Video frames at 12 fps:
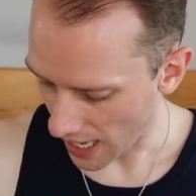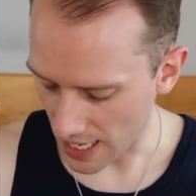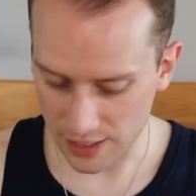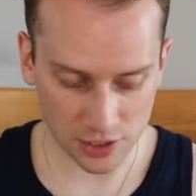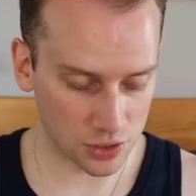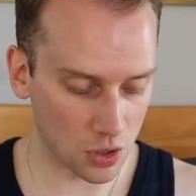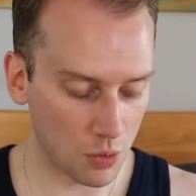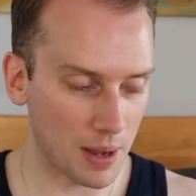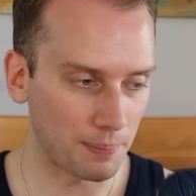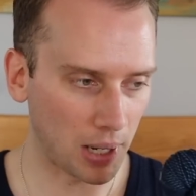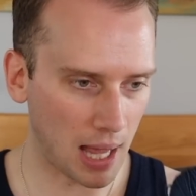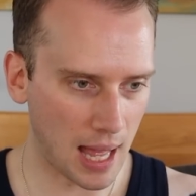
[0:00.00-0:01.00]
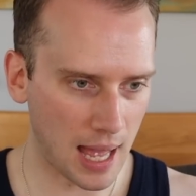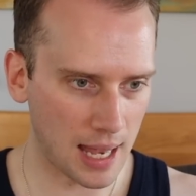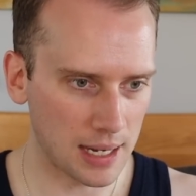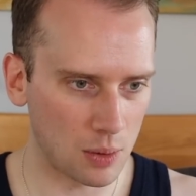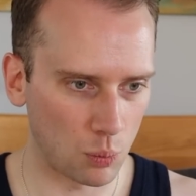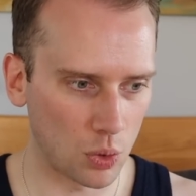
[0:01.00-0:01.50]
And so my
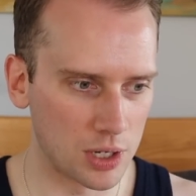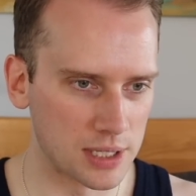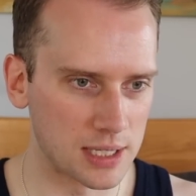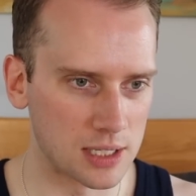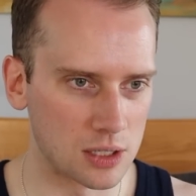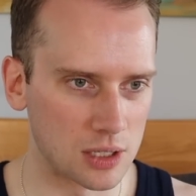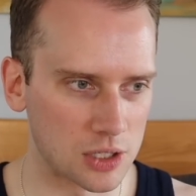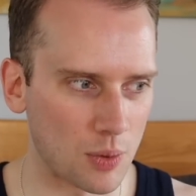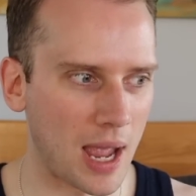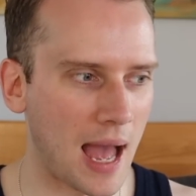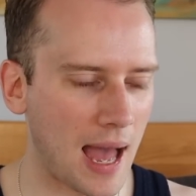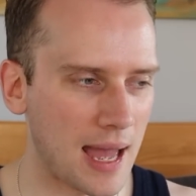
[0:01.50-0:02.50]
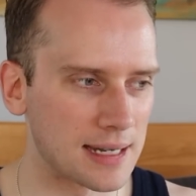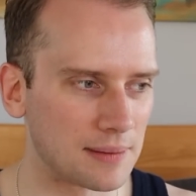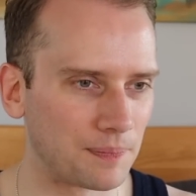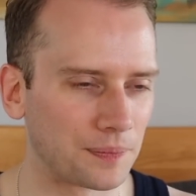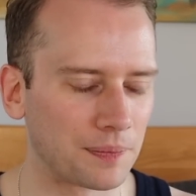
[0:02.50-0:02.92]
plan was, so I had